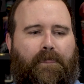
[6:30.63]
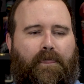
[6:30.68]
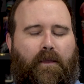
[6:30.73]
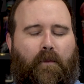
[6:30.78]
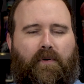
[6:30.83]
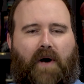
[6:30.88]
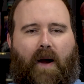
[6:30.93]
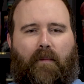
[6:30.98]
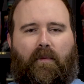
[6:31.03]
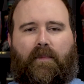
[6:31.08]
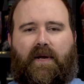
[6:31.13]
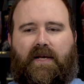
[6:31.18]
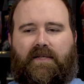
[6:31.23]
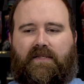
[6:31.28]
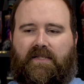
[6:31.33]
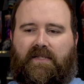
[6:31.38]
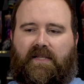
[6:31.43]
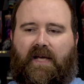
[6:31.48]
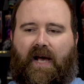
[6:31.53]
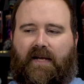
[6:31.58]
The problem
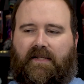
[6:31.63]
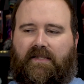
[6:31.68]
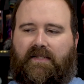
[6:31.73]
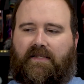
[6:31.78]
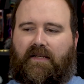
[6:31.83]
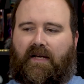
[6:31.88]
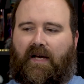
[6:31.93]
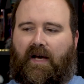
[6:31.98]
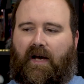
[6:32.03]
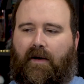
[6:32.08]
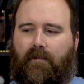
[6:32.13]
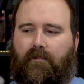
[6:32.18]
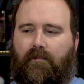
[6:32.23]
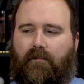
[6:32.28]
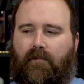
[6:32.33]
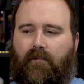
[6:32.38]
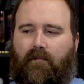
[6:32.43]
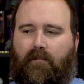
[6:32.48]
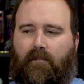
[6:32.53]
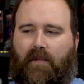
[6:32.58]
is that
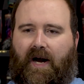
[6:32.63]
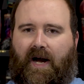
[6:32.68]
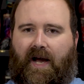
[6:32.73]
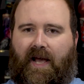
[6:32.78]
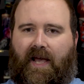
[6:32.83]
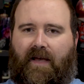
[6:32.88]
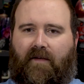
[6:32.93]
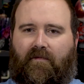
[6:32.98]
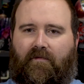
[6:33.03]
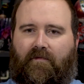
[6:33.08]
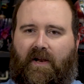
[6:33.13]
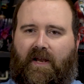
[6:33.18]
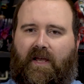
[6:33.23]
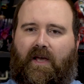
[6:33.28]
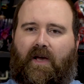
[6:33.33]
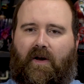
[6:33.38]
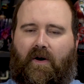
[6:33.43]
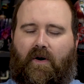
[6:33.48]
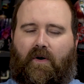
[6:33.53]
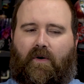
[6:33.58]
my
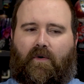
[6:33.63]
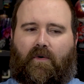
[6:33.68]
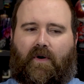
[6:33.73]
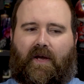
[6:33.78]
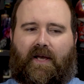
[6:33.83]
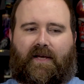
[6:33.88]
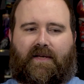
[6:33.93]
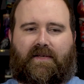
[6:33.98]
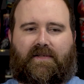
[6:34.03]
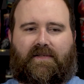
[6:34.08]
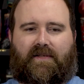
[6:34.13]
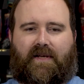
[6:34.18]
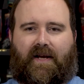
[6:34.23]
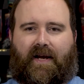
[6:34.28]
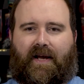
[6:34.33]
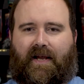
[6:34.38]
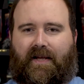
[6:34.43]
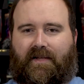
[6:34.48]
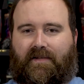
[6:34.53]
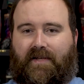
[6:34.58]
video
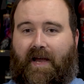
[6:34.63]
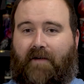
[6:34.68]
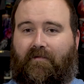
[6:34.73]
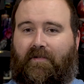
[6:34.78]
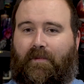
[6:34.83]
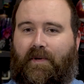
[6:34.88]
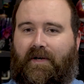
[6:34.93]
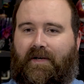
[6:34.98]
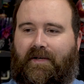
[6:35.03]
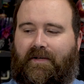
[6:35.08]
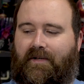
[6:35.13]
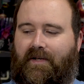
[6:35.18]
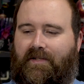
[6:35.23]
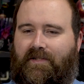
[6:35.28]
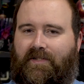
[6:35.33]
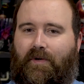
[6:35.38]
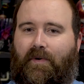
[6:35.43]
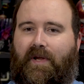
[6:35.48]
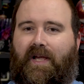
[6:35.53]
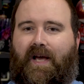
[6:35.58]
it came from a
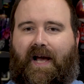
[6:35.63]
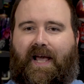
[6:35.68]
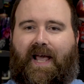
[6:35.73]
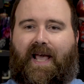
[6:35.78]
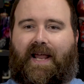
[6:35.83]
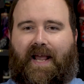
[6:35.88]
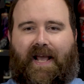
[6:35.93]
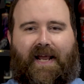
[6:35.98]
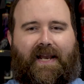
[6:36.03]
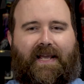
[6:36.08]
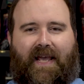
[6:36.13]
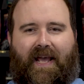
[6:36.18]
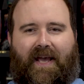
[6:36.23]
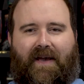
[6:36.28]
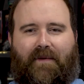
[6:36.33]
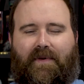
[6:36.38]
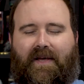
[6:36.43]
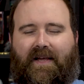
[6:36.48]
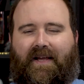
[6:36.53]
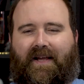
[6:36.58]
Sony Hi8
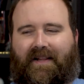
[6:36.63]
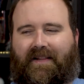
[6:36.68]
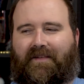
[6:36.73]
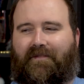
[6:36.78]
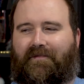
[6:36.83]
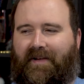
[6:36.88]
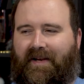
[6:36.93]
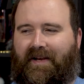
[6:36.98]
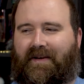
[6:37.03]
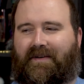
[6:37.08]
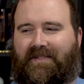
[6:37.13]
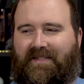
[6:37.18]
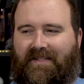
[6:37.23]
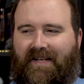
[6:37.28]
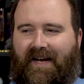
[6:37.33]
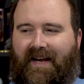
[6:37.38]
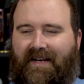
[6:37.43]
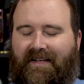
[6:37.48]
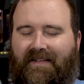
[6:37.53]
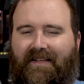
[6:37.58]
Handycam, and the video is
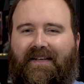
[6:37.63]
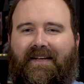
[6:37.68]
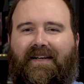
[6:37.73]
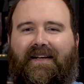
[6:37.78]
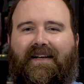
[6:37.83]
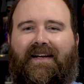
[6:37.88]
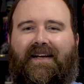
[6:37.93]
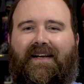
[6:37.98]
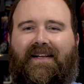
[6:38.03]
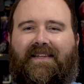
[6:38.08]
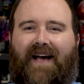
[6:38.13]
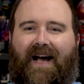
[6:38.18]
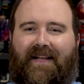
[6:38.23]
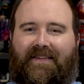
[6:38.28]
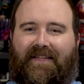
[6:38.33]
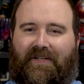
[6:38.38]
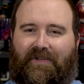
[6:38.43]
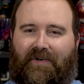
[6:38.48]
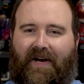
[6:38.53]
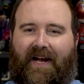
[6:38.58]
not
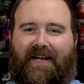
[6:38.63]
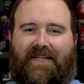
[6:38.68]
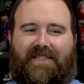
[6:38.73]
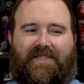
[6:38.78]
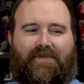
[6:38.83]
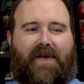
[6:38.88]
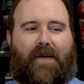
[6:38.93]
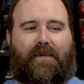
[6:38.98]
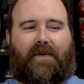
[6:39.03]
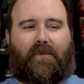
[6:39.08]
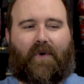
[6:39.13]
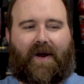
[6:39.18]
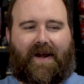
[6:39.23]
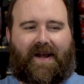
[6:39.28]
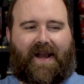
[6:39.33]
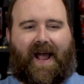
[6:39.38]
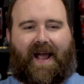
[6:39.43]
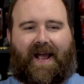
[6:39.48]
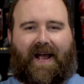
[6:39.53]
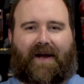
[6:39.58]
the greatest. Maybe
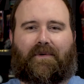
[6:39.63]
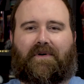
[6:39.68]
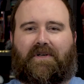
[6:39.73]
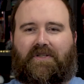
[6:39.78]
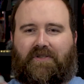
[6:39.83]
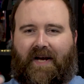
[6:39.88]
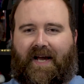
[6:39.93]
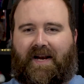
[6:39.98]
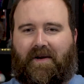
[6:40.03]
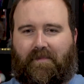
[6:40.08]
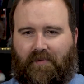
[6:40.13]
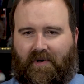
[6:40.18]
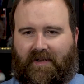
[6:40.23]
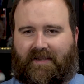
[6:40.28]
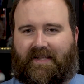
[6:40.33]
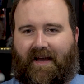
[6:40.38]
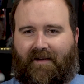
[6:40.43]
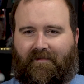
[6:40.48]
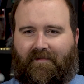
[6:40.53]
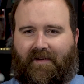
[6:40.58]
one day I will try to
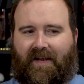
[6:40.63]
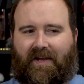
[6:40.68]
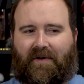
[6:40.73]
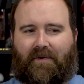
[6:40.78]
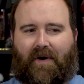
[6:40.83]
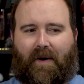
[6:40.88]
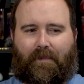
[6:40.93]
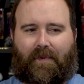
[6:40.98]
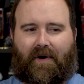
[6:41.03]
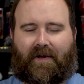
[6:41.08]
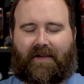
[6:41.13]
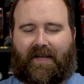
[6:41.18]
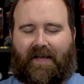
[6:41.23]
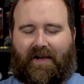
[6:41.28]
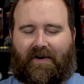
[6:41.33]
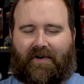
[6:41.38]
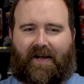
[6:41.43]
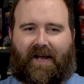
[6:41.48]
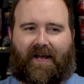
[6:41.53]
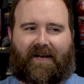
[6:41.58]
put that video up on the
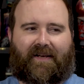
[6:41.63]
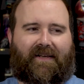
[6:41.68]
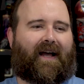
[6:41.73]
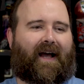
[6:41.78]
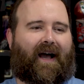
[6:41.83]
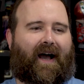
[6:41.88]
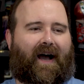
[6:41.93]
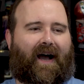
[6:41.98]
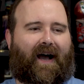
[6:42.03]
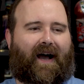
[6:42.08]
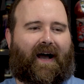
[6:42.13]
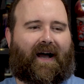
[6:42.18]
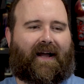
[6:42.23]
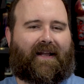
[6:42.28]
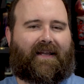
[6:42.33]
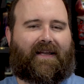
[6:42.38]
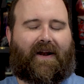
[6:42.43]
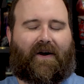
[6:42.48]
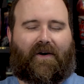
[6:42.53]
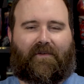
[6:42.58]
internet.
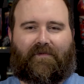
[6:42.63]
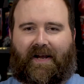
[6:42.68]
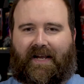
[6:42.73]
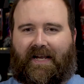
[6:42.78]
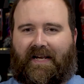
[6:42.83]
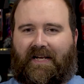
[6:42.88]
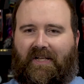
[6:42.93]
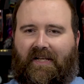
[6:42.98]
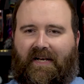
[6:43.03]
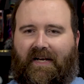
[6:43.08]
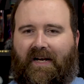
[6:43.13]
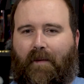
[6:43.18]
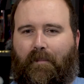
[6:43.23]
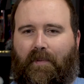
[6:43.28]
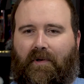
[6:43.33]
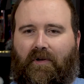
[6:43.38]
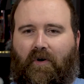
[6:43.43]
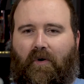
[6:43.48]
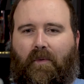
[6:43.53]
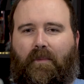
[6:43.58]
If I can clean it
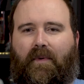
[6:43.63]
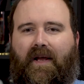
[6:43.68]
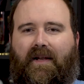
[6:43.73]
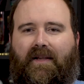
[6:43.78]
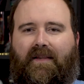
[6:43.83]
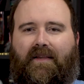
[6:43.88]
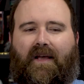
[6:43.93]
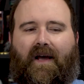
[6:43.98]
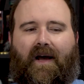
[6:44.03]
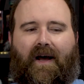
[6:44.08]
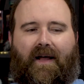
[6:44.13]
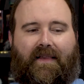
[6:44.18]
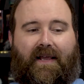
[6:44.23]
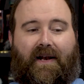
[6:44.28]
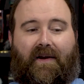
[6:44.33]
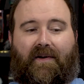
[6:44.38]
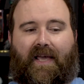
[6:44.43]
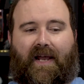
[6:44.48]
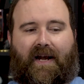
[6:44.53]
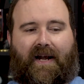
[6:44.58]
up a little bit,
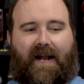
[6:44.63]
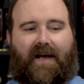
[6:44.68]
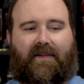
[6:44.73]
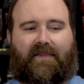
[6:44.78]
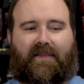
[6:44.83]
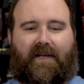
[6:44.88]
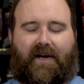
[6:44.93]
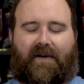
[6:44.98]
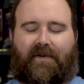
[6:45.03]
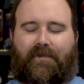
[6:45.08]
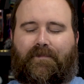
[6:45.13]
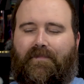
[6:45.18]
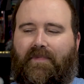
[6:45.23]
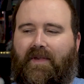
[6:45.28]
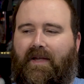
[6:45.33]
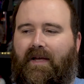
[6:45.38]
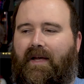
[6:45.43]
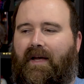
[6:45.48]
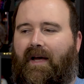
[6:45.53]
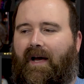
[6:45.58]
then I'll get it out there.
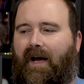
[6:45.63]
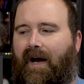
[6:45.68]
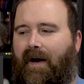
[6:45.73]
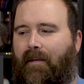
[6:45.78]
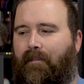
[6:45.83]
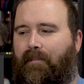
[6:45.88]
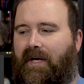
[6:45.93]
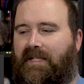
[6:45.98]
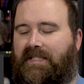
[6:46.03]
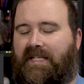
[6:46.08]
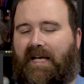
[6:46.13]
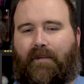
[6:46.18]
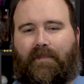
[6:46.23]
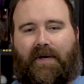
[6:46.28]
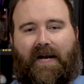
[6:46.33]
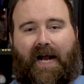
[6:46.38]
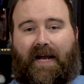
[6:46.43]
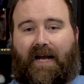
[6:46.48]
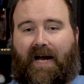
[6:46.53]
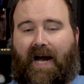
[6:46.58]
But
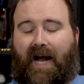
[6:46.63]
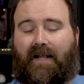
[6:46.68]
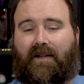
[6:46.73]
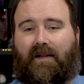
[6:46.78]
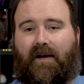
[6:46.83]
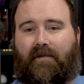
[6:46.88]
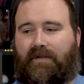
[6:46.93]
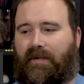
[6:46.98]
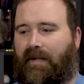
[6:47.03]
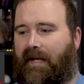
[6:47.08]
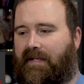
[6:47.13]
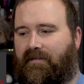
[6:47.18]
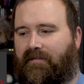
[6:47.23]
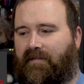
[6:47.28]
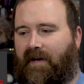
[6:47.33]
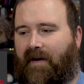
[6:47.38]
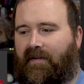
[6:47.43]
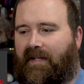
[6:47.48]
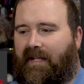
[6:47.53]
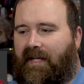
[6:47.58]
I love
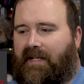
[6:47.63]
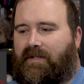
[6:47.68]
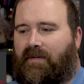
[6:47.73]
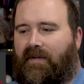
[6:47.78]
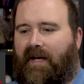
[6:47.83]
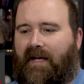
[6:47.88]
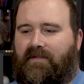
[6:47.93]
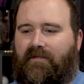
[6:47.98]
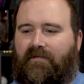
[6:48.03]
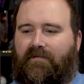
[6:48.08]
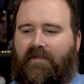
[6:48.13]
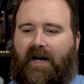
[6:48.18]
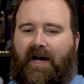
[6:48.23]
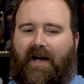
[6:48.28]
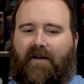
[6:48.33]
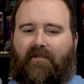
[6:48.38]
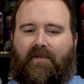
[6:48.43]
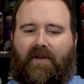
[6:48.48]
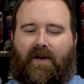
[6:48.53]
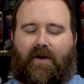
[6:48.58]
2005. I think
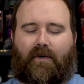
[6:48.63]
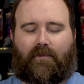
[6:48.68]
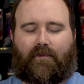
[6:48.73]
2005,